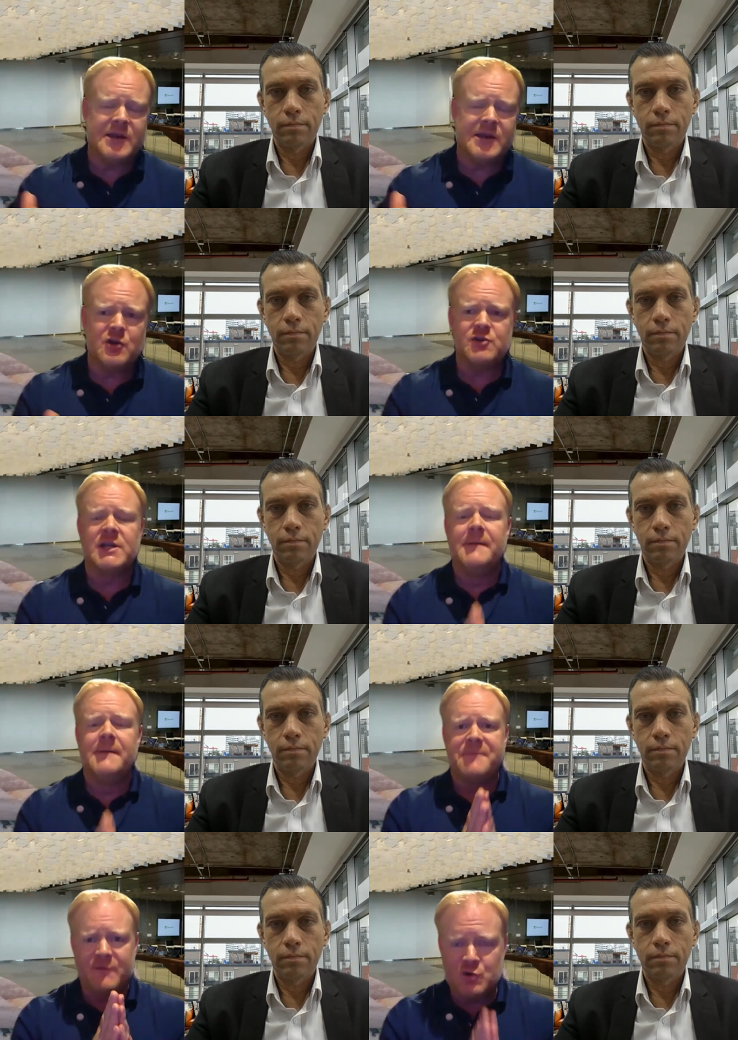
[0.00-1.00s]
Speaker 1: leaders
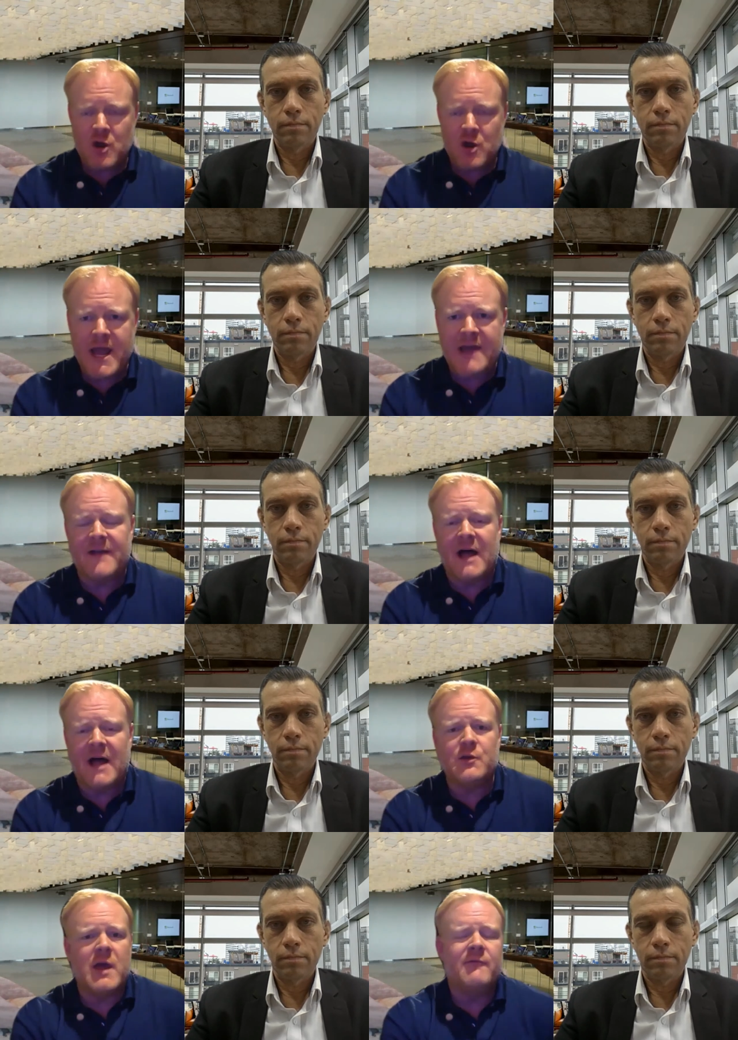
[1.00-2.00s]
if you try to add
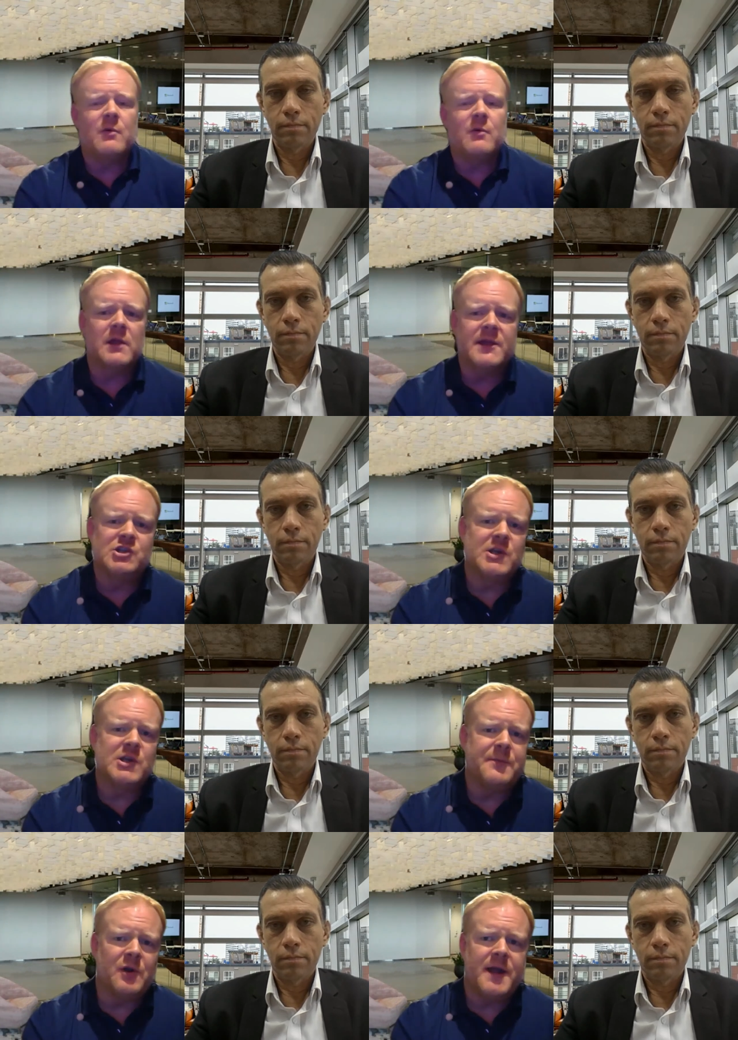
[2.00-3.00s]
value to every
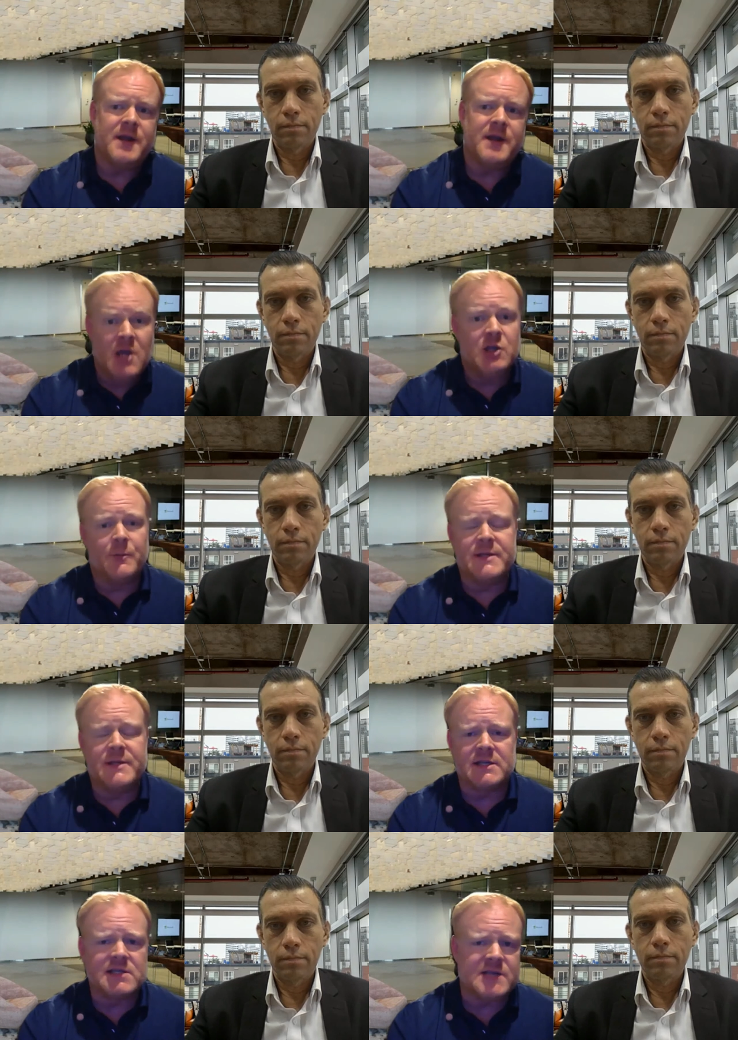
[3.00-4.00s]
relationship you're in, you'll be
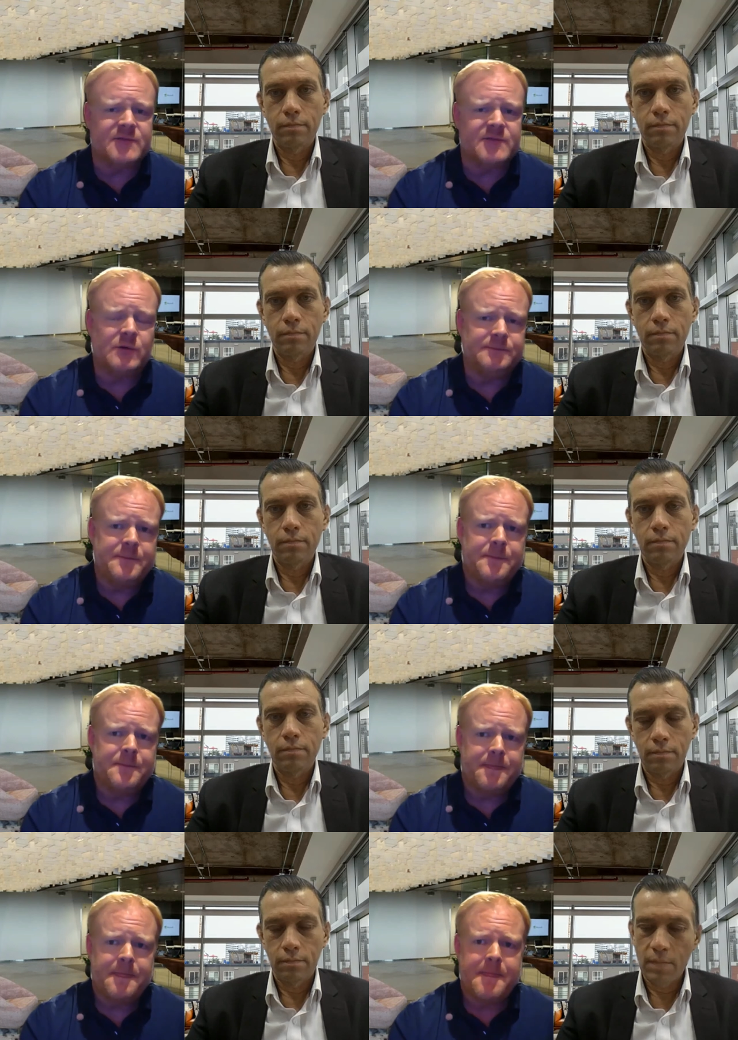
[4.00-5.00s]
successful.
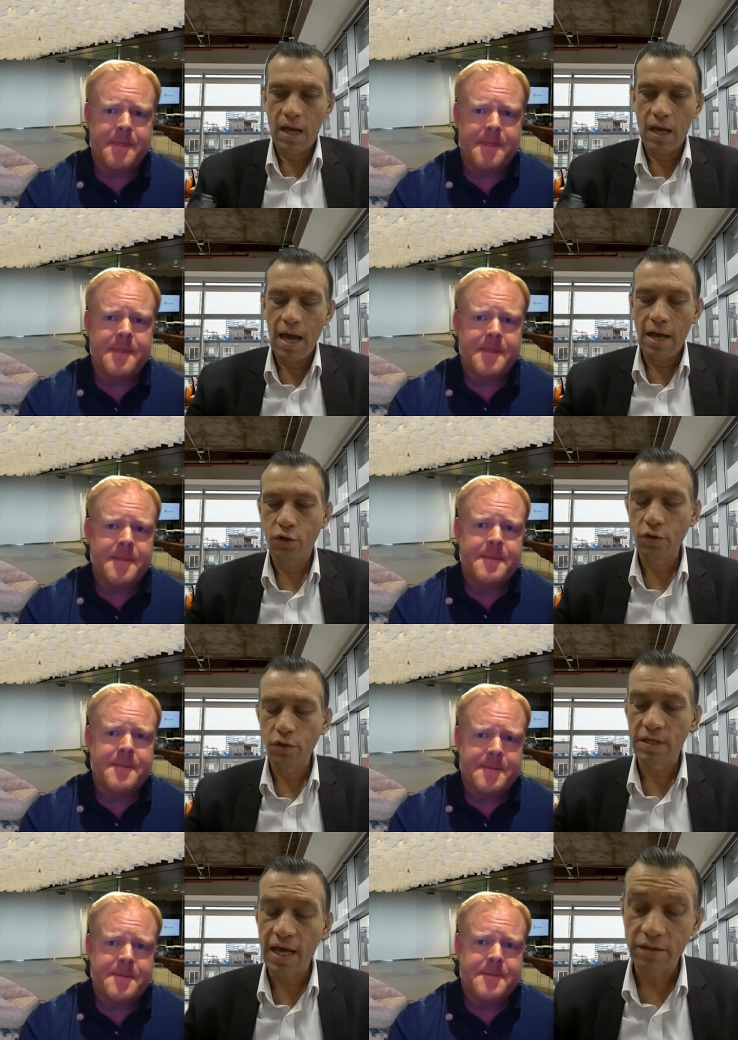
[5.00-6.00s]
Speaker 2: Yeah, how true
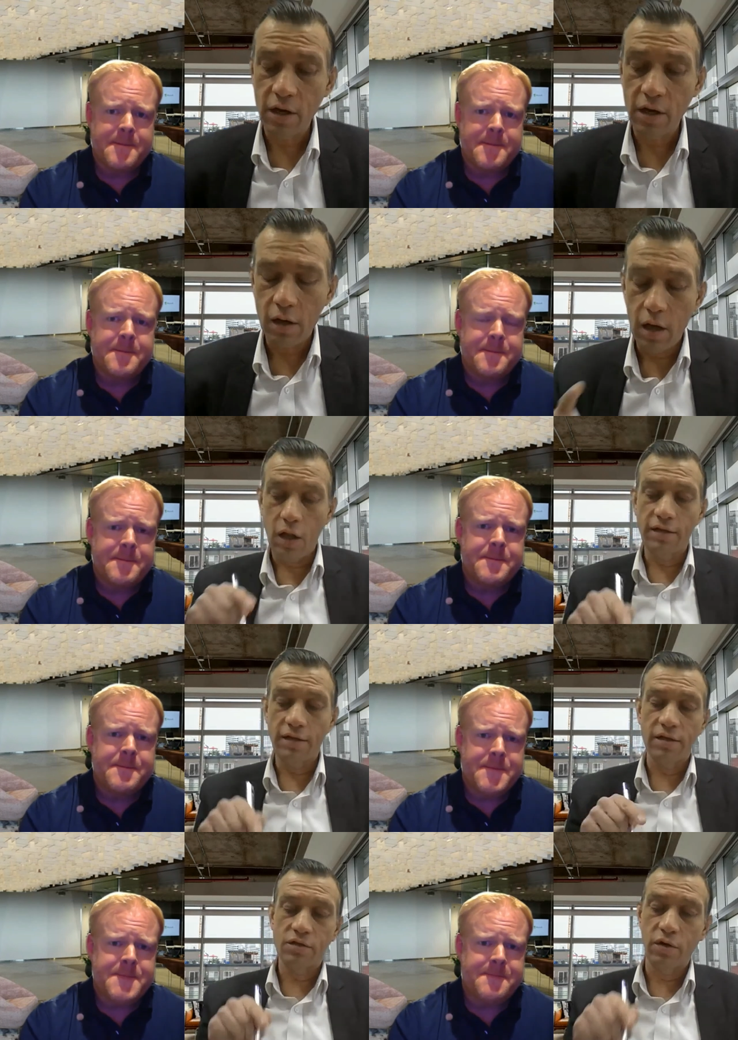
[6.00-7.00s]
is that? So I'd
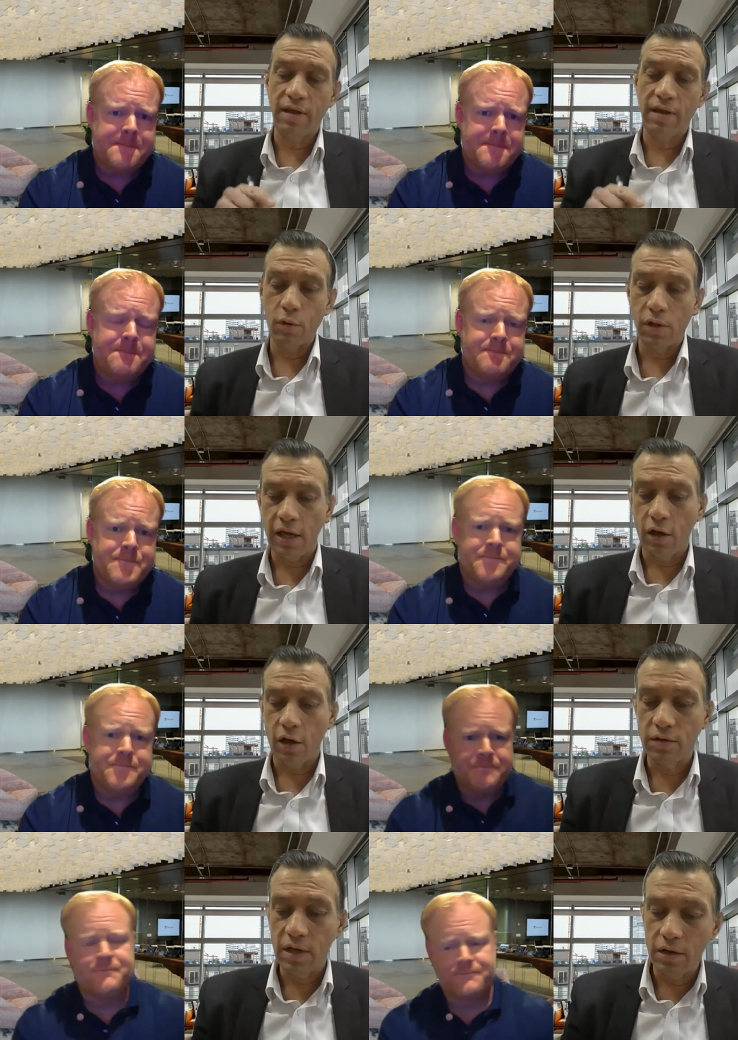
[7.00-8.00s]
like to sort of double click
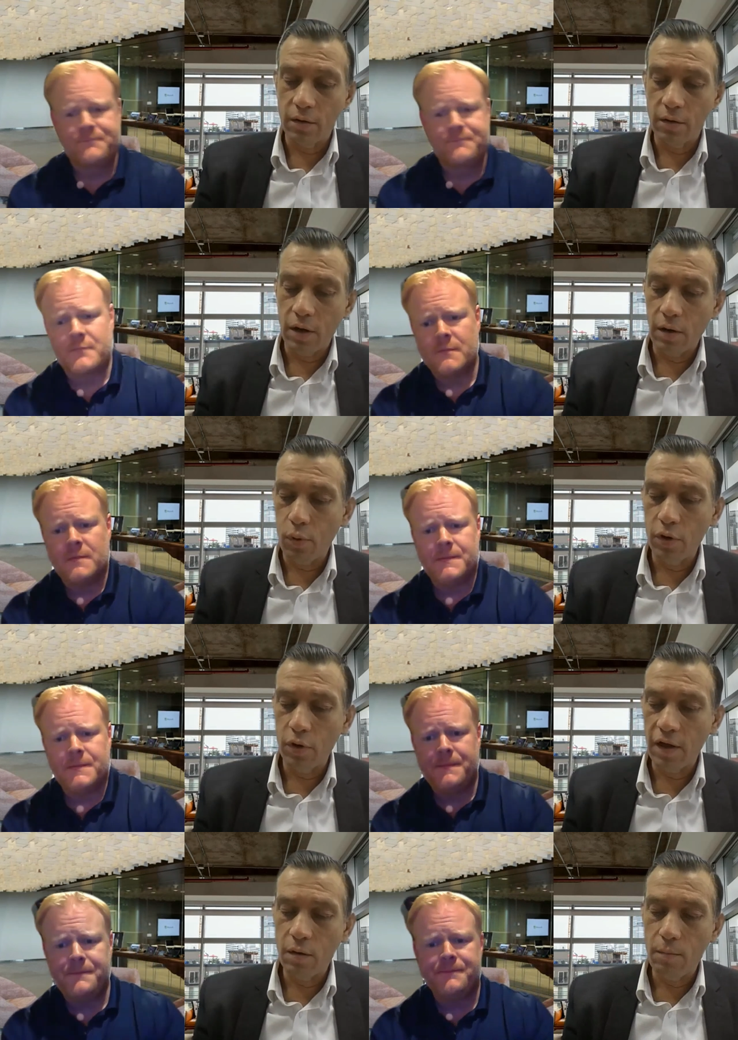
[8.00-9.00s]
on on a, on a
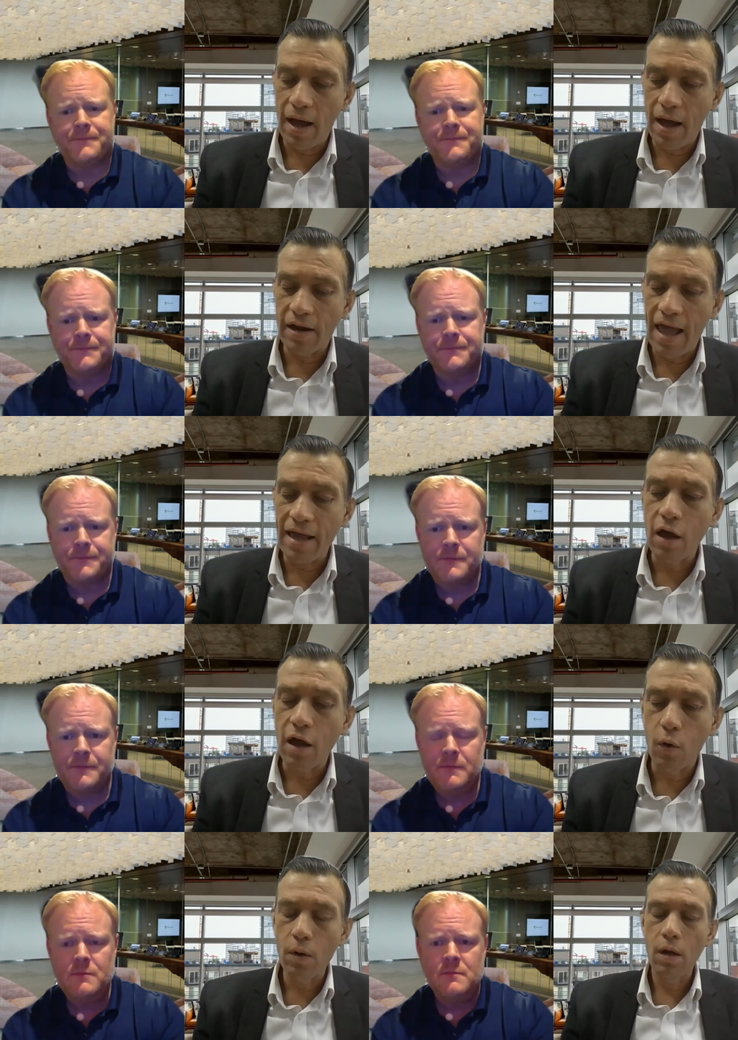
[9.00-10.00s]
point that you made and
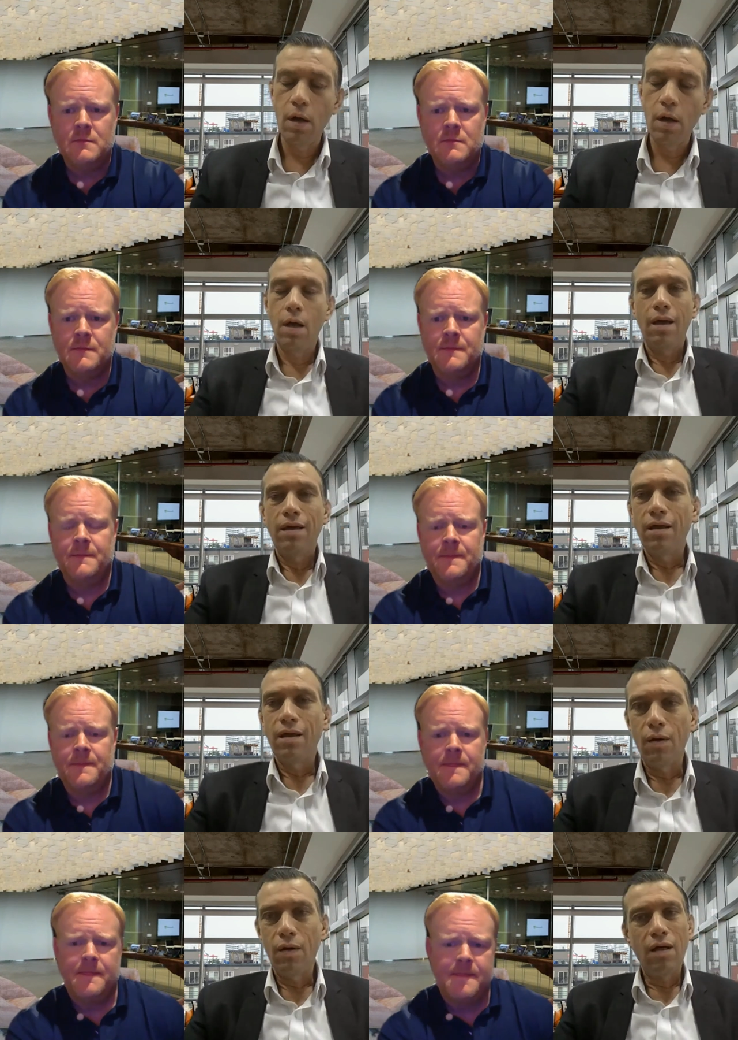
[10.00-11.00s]
echo you
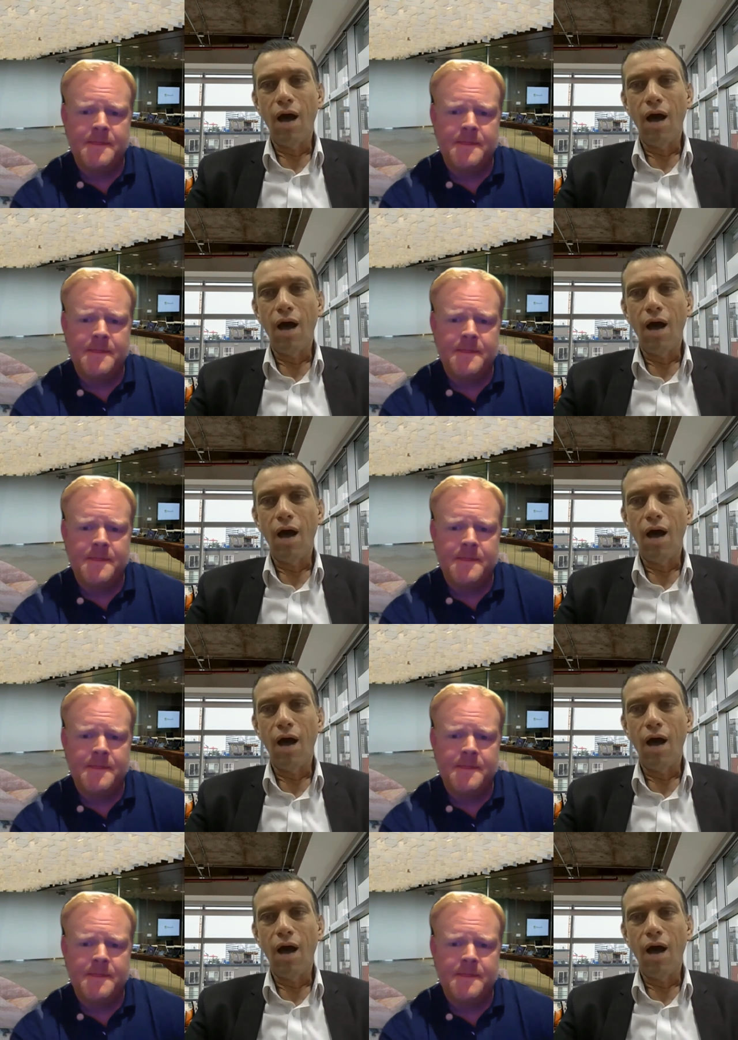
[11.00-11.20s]
know